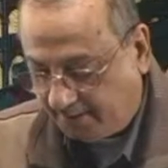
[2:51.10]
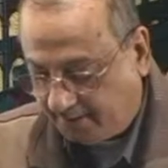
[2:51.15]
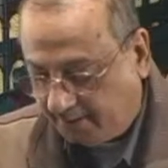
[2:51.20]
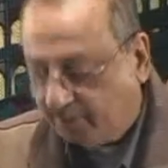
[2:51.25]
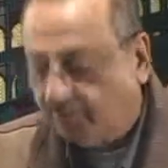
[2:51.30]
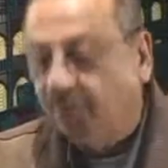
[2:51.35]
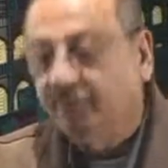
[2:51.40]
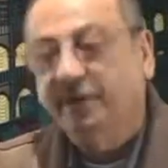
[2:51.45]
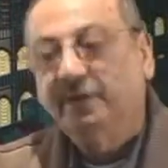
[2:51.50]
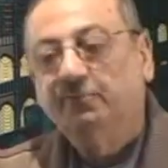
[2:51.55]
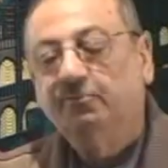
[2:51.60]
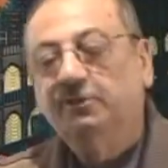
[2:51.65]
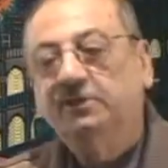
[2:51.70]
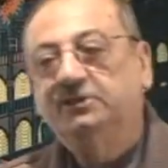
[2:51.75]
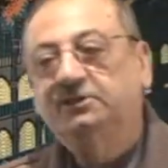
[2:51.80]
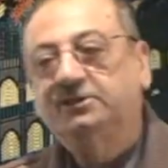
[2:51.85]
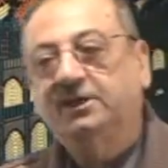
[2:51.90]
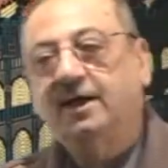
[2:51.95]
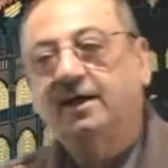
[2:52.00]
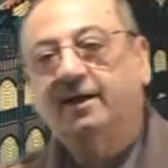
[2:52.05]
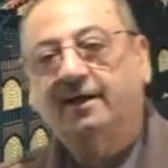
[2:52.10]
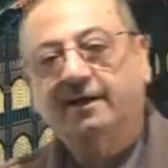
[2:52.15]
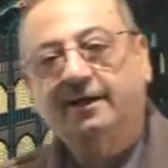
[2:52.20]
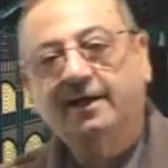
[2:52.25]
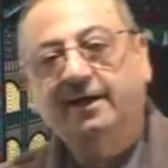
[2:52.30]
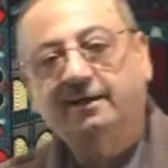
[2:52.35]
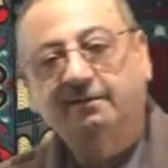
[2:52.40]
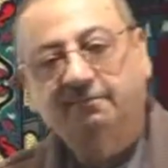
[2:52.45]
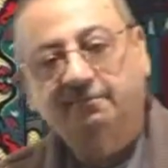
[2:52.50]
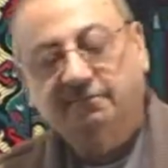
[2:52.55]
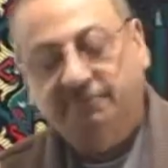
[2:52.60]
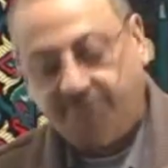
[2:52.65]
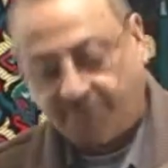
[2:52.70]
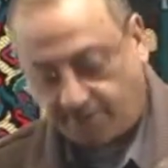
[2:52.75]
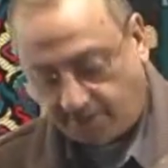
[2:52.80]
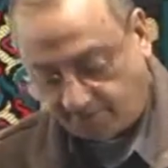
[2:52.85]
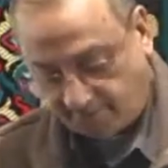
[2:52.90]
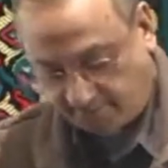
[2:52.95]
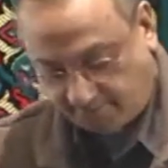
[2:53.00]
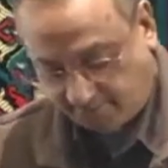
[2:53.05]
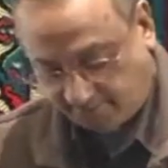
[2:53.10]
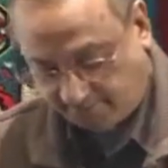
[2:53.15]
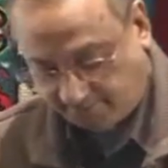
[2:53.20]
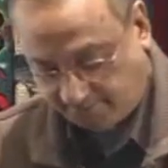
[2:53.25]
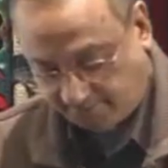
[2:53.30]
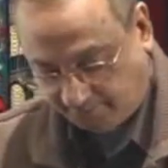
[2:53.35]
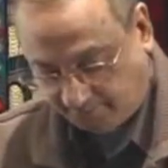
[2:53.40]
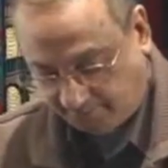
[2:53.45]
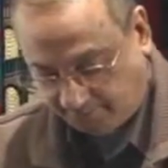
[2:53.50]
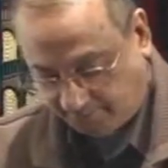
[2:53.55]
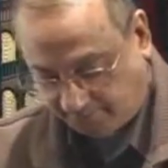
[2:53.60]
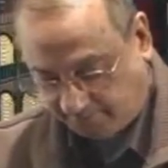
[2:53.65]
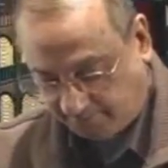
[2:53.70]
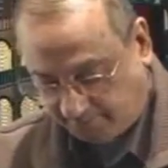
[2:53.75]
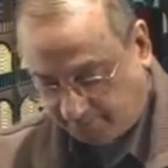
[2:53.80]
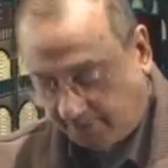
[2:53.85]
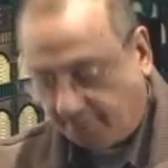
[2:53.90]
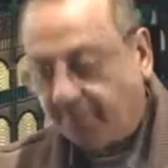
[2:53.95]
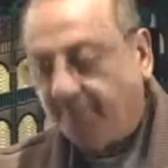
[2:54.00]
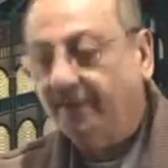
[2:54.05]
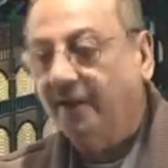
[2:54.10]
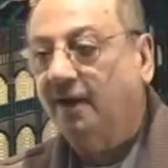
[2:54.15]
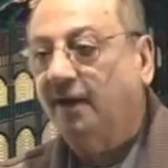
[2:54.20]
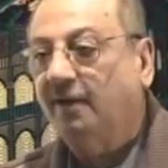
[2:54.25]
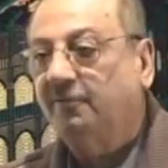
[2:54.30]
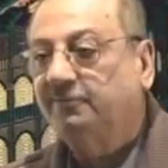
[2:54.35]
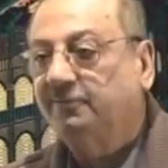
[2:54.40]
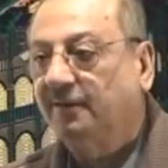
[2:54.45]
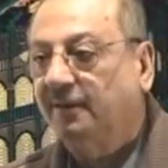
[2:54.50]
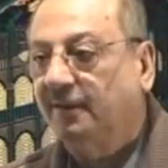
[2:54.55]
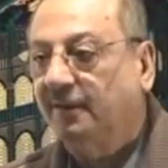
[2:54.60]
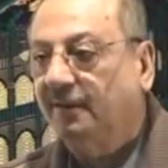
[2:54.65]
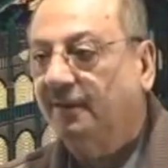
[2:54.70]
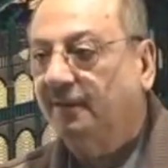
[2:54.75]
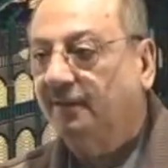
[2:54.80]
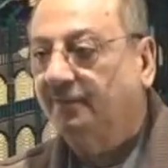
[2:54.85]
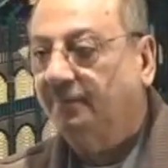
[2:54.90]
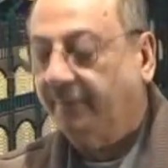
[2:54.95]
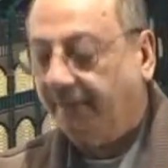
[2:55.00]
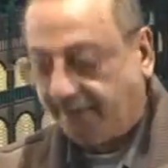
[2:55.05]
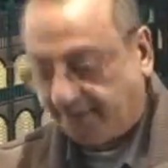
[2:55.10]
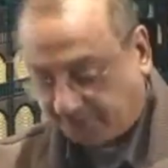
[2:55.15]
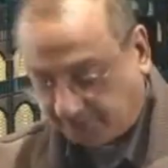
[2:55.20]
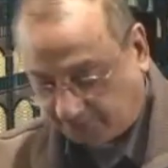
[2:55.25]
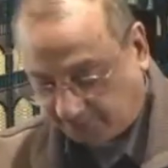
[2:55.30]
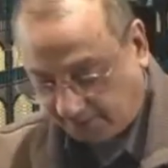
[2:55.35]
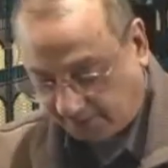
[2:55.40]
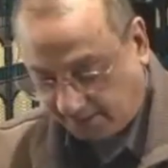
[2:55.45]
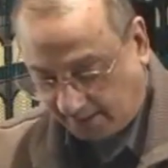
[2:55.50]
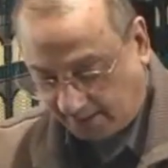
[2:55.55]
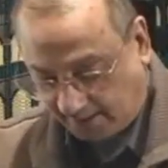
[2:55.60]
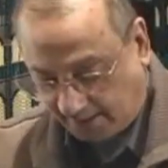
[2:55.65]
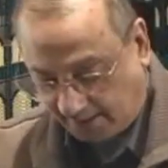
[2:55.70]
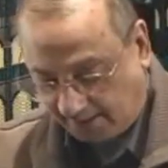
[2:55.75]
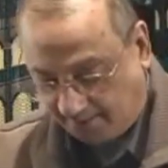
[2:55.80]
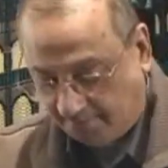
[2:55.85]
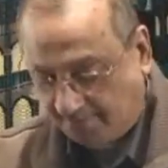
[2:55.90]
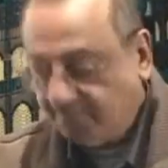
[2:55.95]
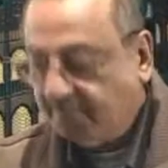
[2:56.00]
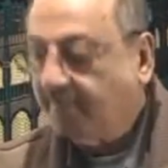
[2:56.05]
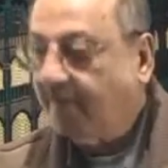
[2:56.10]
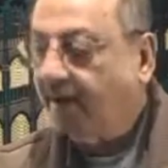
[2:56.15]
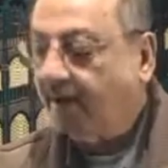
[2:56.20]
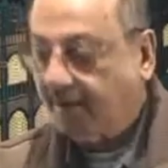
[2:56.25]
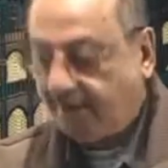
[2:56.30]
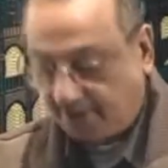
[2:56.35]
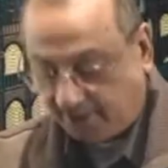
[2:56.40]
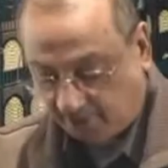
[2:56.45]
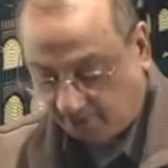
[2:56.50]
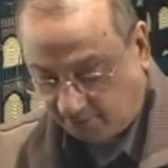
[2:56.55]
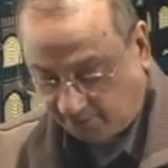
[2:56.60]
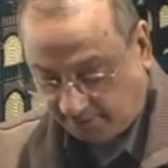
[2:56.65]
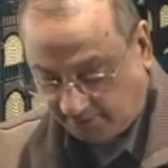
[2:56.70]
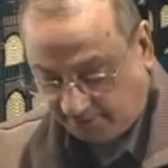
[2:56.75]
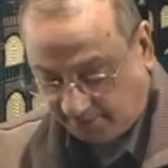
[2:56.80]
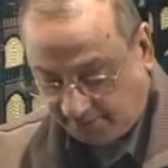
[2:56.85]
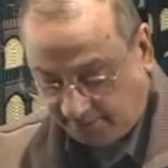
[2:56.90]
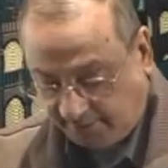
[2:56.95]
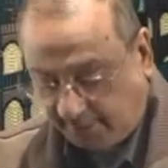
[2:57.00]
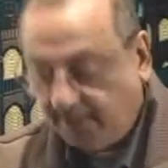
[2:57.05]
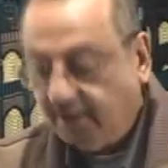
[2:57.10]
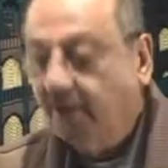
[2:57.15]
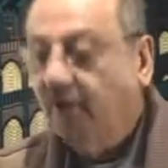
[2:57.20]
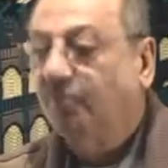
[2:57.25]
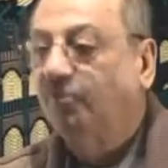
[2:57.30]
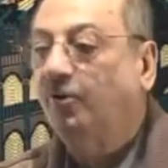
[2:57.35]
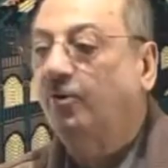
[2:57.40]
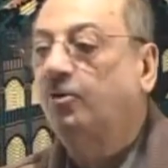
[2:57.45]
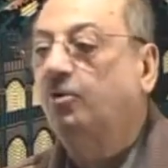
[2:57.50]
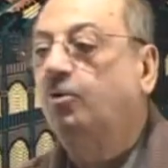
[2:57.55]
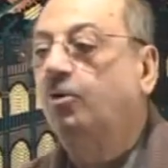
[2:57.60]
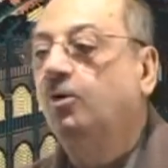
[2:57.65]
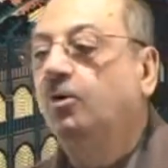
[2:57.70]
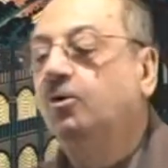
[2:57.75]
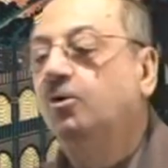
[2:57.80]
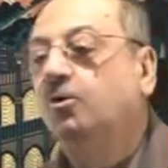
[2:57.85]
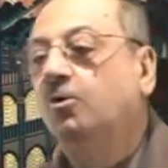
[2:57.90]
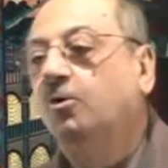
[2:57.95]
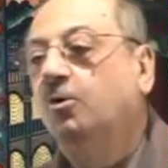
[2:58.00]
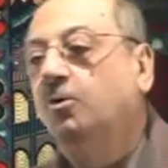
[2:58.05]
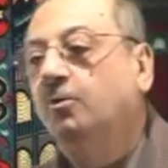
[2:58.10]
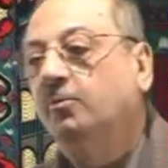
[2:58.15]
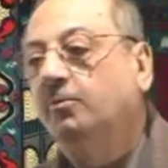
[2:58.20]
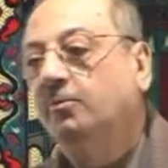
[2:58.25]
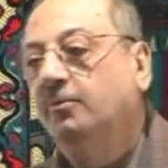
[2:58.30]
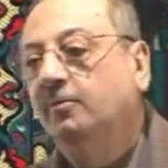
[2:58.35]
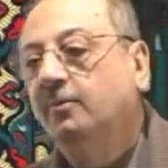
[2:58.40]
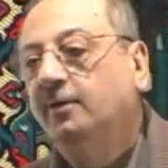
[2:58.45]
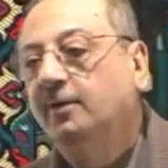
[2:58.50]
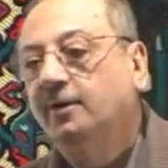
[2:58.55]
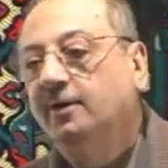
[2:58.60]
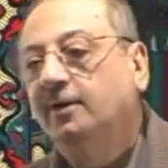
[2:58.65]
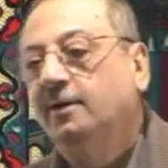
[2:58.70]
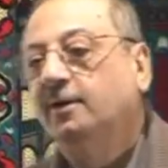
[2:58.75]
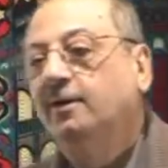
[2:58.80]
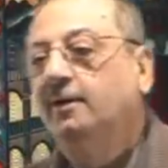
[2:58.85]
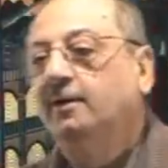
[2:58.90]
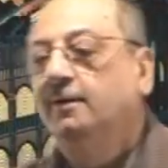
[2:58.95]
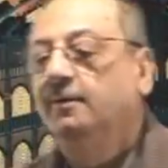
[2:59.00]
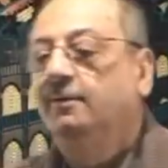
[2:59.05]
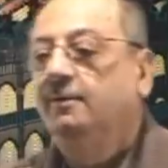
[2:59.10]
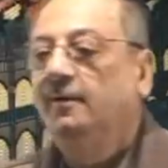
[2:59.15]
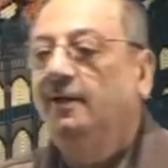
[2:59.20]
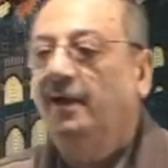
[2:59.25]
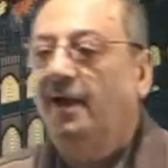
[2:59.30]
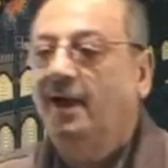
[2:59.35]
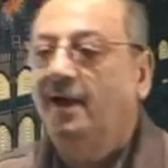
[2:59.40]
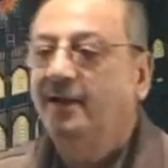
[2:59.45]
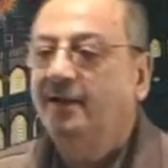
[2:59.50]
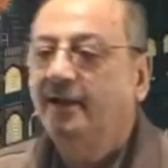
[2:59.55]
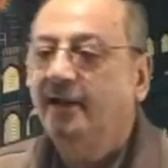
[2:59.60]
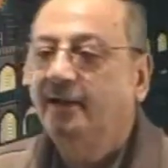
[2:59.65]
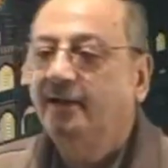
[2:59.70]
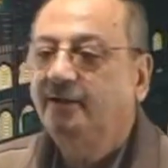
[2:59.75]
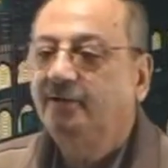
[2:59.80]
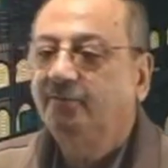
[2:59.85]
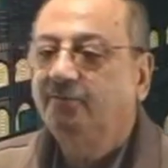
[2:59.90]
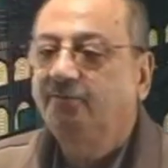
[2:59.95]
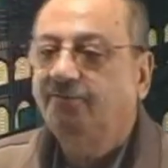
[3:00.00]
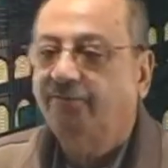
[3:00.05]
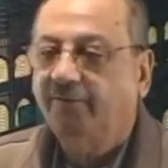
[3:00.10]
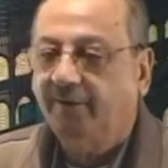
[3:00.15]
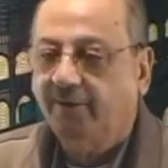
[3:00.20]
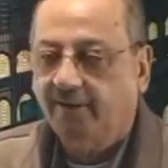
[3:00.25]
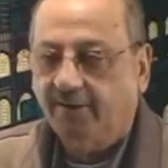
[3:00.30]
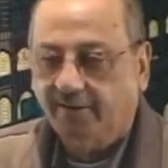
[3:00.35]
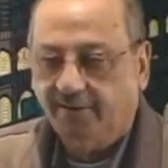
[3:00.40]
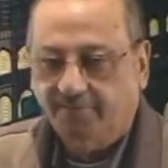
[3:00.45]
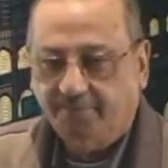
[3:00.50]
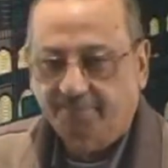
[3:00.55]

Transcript: we start again from the middle of the page. Amma ikhwati fa kulluhum. Highlight fa.